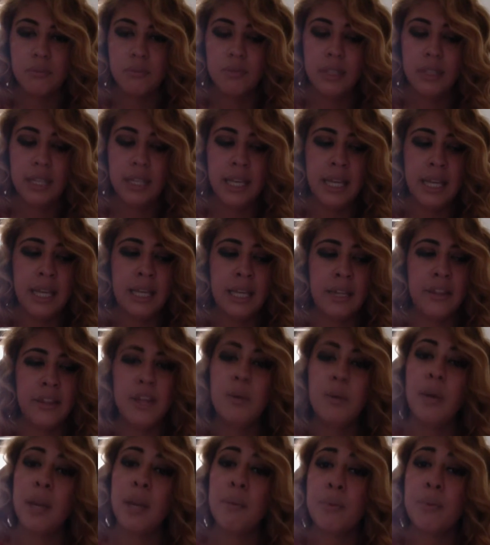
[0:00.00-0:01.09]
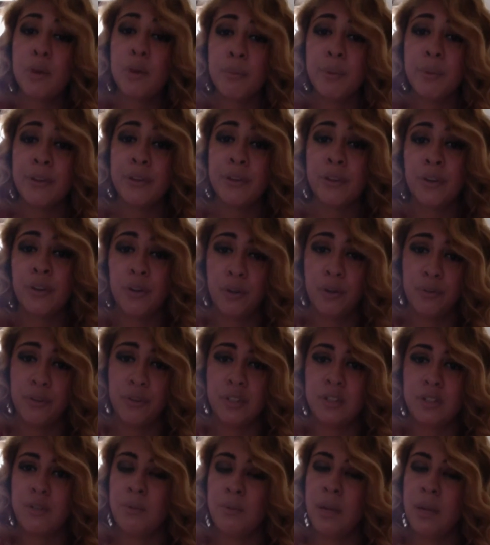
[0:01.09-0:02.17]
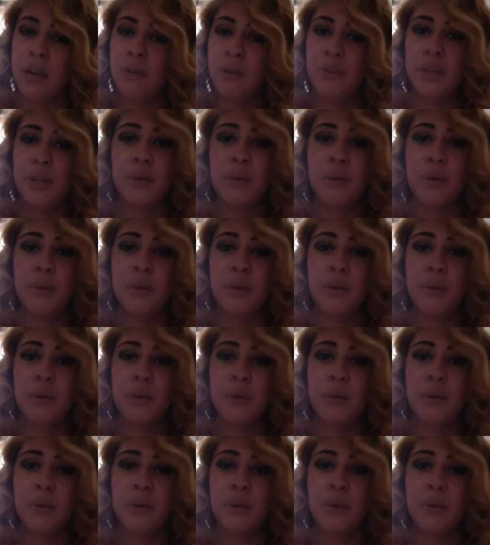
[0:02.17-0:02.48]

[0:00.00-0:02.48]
And they were able to bring their girlfriends around.